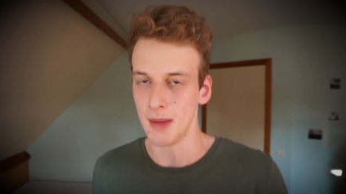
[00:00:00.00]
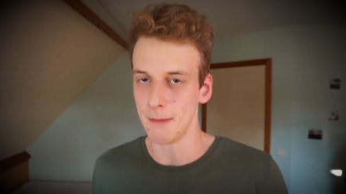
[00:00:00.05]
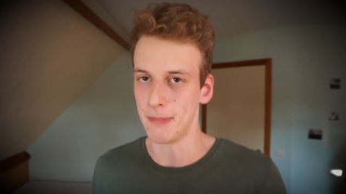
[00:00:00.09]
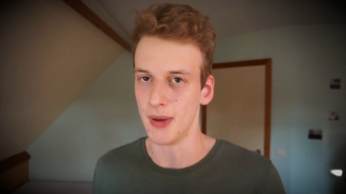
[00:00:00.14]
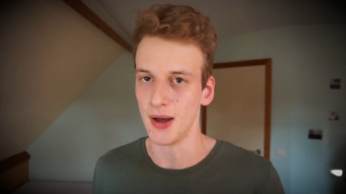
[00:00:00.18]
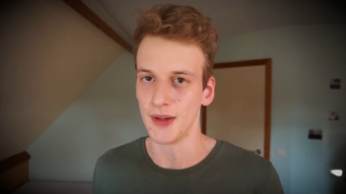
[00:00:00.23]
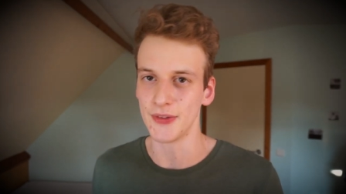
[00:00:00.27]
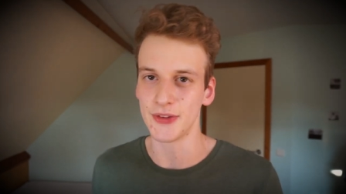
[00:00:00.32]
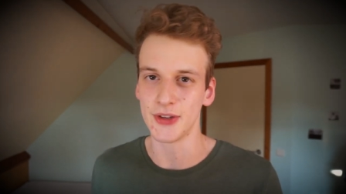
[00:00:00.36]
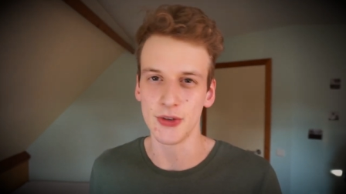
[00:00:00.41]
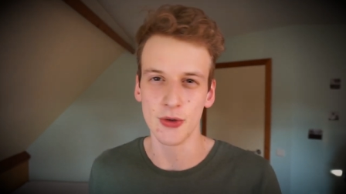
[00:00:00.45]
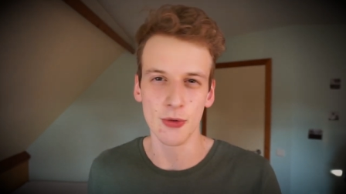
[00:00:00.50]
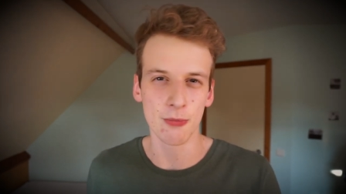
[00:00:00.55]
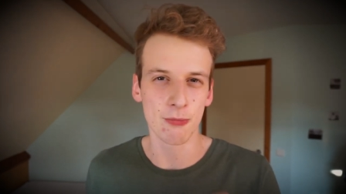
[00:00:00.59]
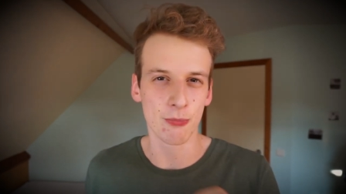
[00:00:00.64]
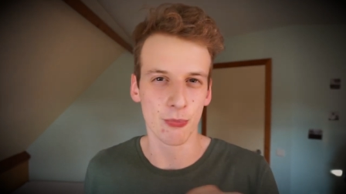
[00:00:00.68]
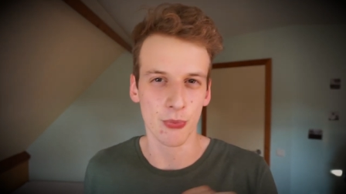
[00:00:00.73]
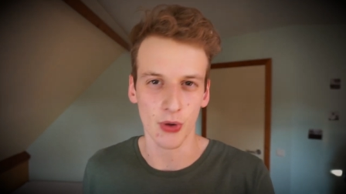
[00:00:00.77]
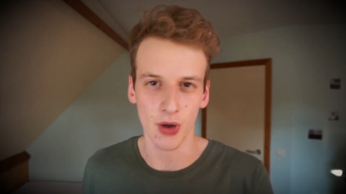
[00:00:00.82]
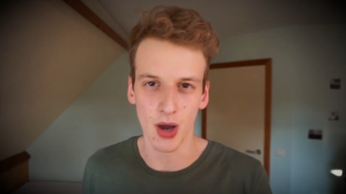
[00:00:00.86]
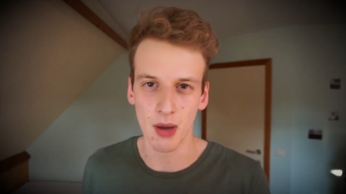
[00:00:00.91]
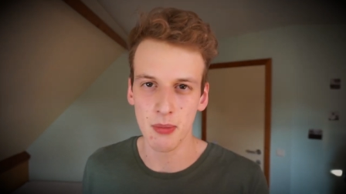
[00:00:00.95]
But you
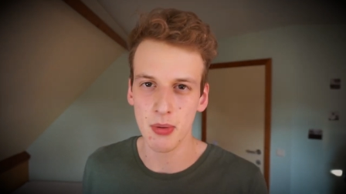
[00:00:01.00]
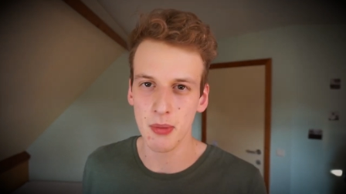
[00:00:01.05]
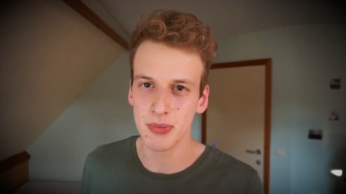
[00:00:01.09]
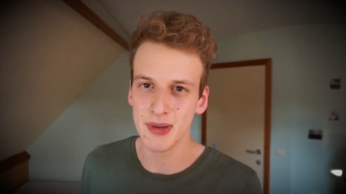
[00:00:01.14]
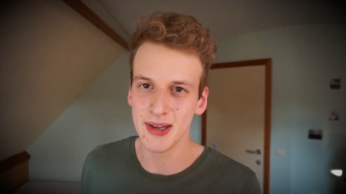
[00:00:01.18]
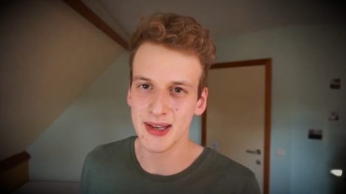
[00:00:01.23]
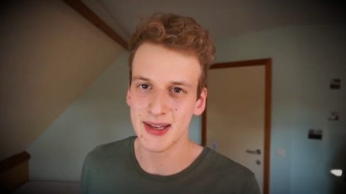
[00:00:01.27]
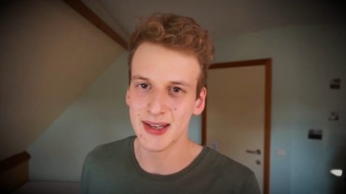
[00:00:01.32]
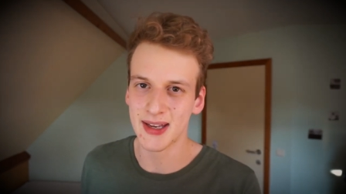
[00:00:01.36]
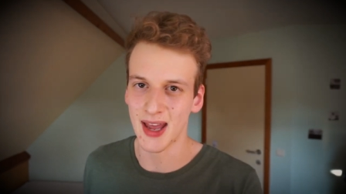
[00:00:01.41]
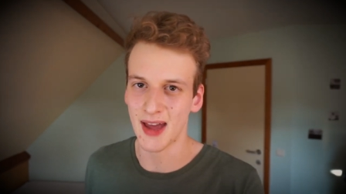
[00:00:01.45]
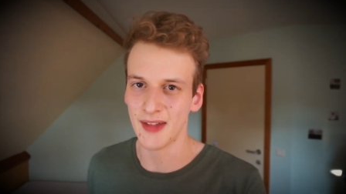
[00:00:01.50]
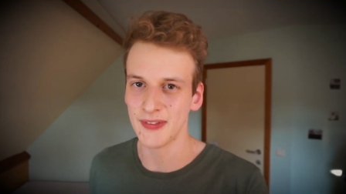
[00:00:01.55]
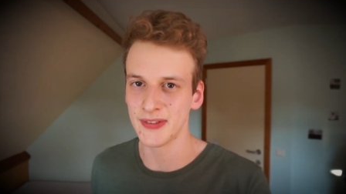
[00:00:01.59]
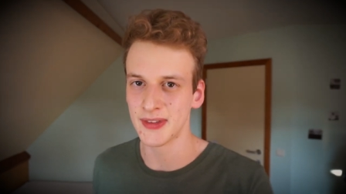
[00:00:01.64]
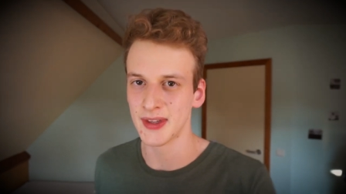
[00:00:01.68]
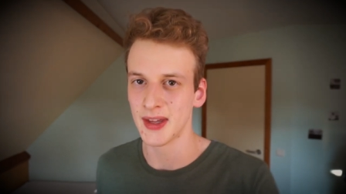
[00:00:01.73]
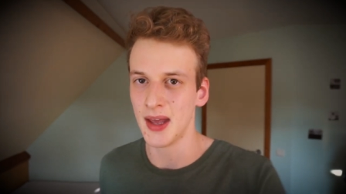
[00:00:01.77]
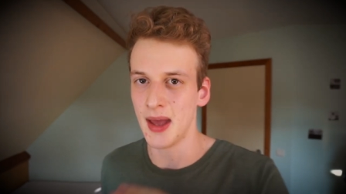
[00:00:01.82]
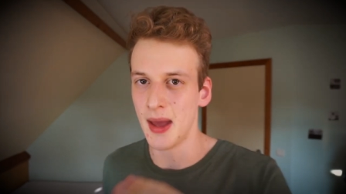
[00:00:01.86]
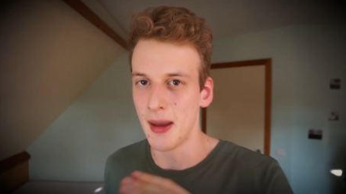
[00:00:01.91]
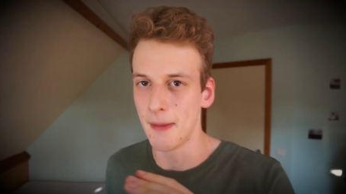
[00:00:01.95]
probably can't